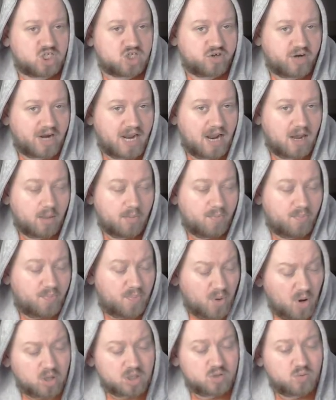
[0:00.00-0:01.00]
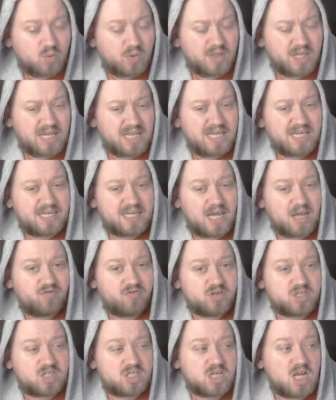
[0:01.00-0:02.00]
straight out of the box with Elite
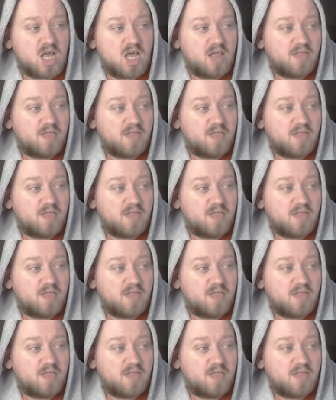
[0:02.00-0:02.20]
Dangerous